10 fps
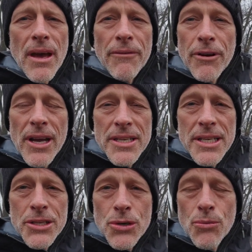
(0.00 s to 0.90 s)
I forgot
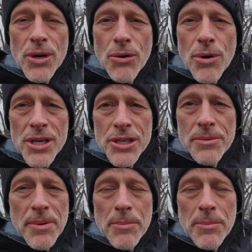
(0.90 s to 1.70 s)
to answer one question